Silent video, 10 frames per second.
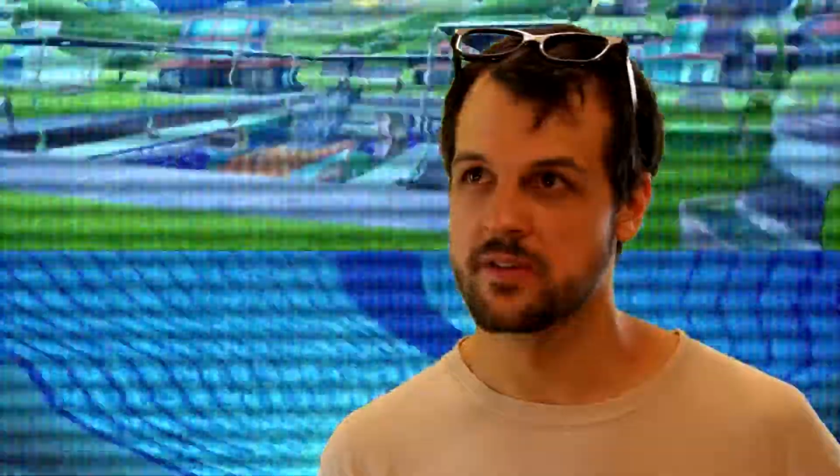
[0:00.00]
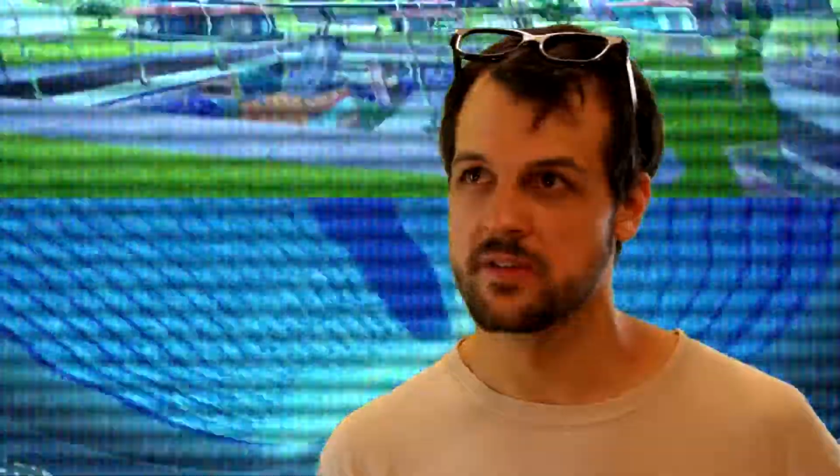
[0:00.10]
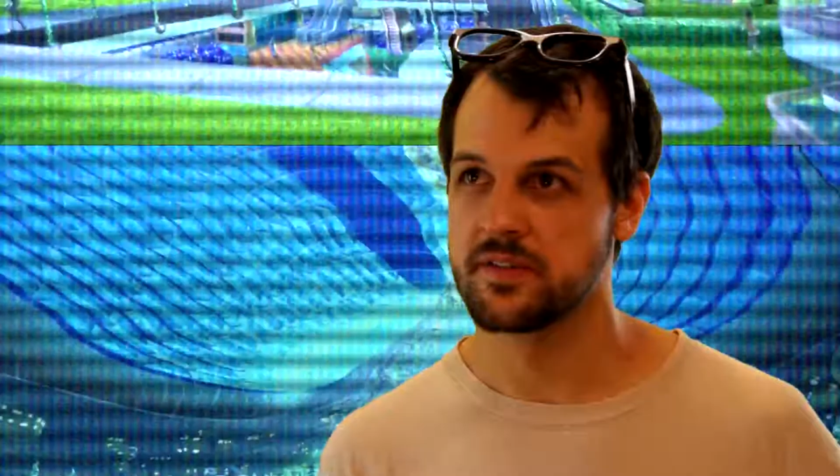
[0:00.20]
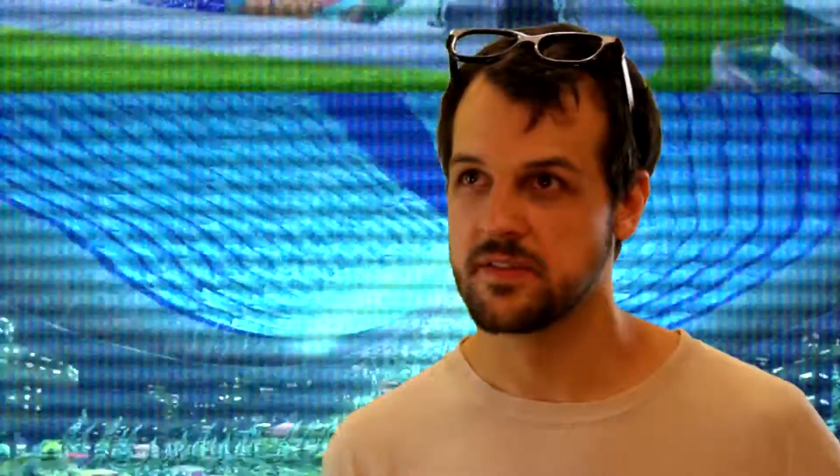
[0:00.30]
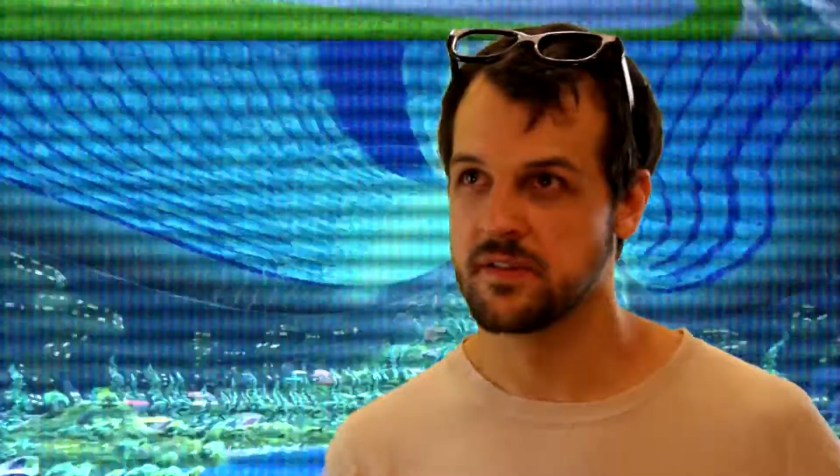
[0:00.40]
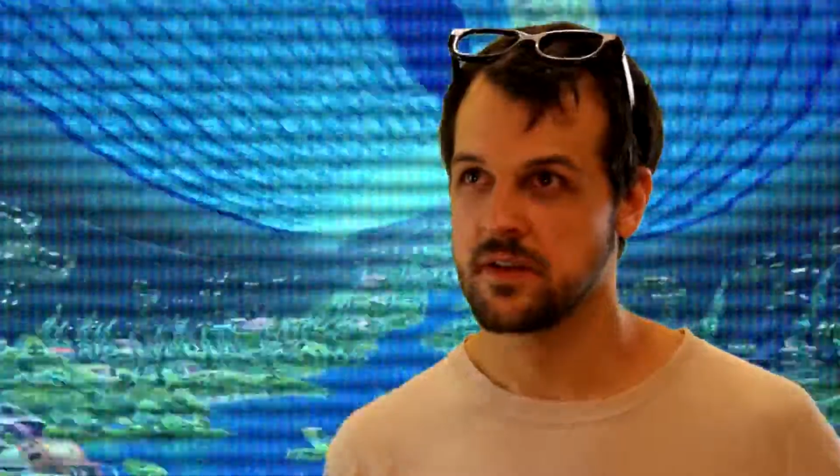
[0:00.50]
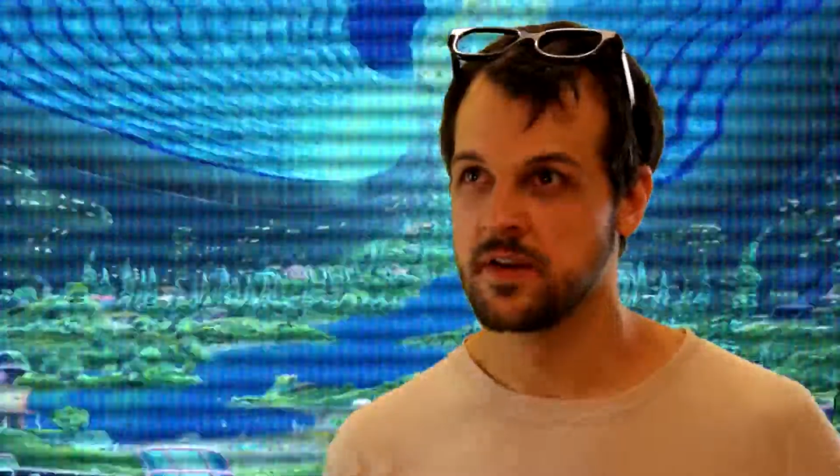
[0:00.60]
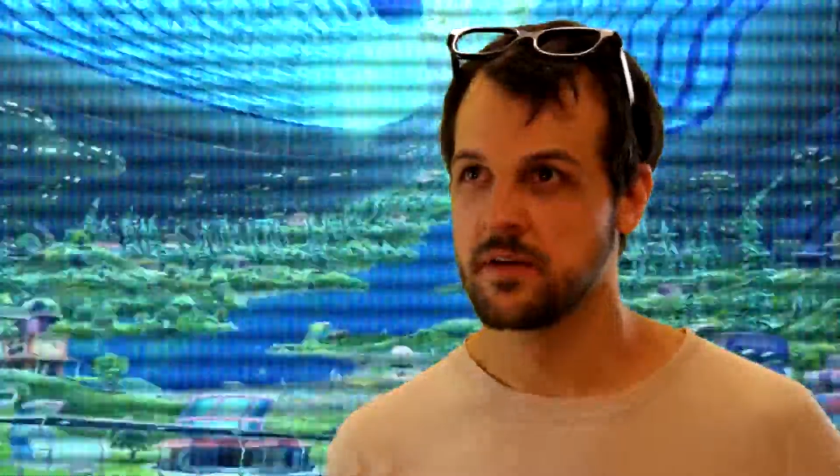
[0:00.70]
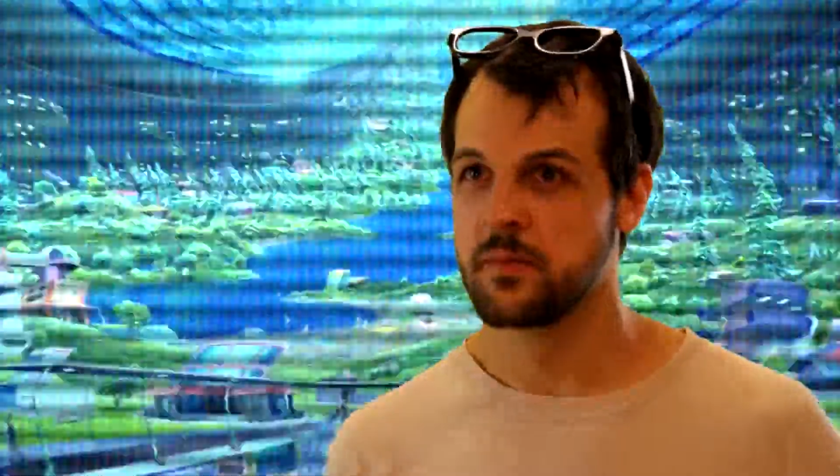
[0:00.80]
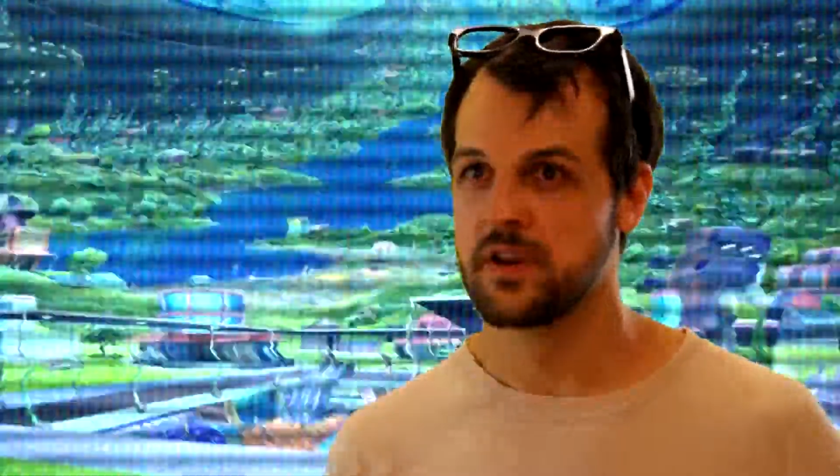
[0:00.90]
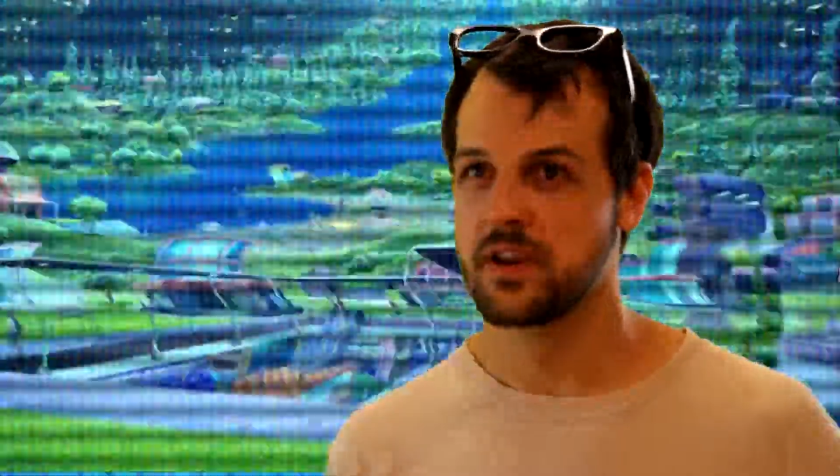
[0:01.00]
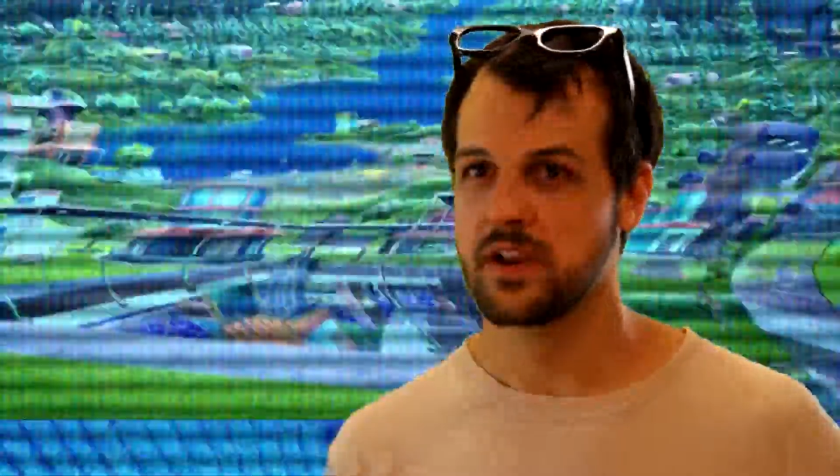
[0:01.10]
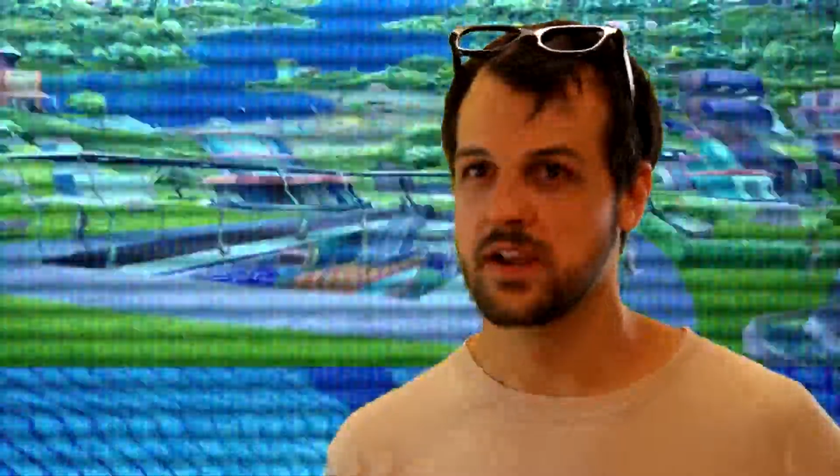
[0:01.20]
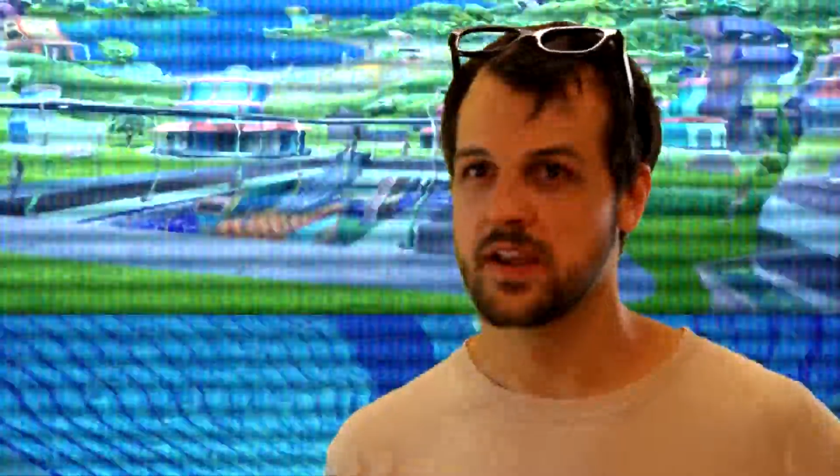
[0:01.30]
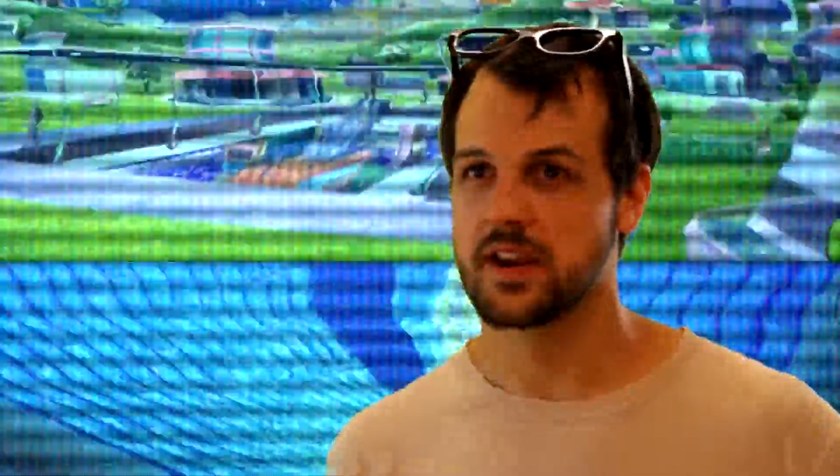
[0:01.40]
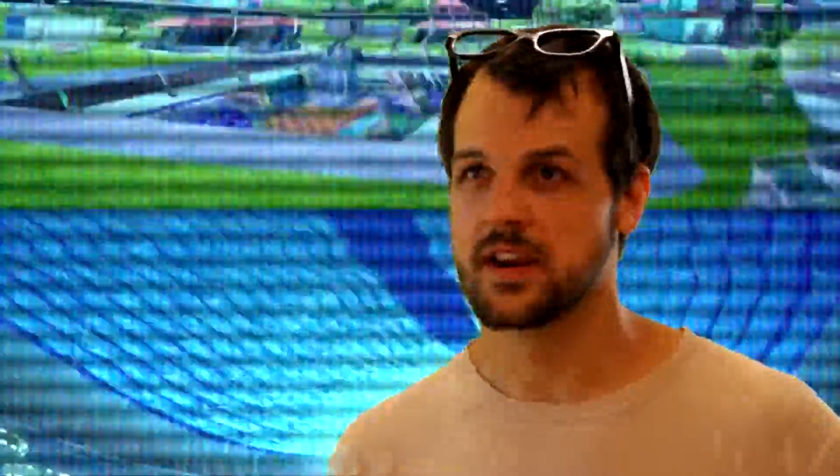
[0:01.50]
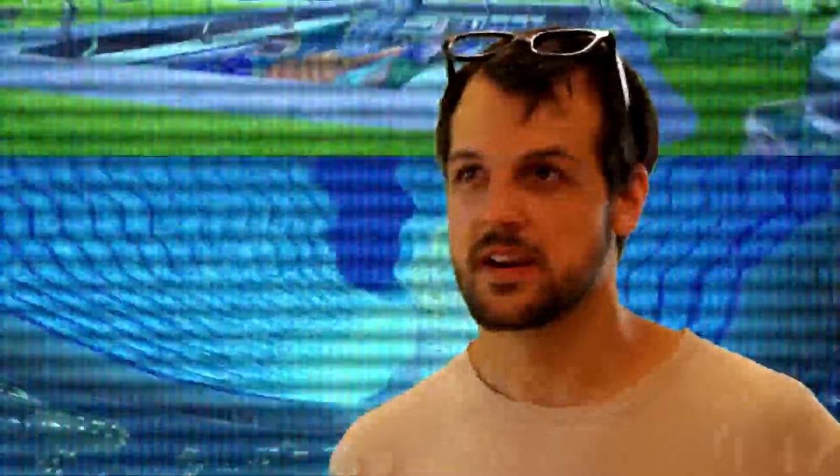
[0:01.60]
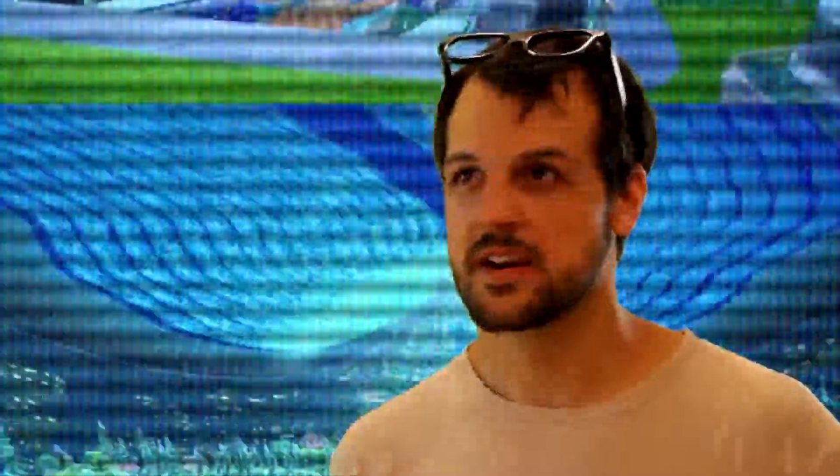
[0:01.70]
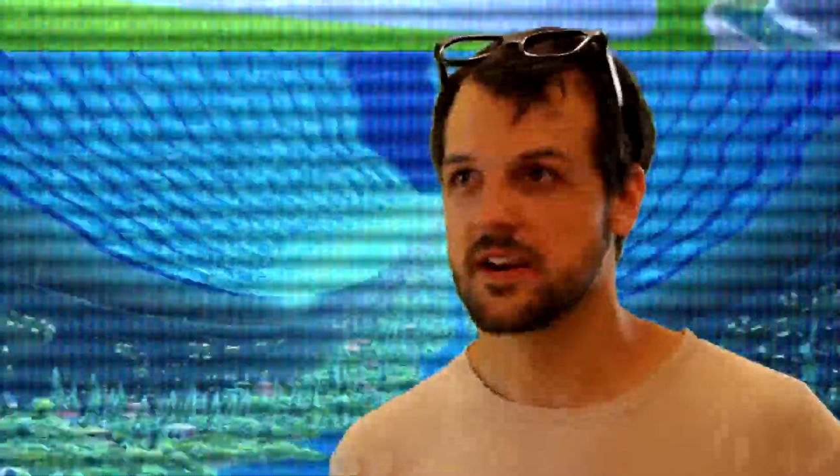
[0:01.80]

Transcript: is making like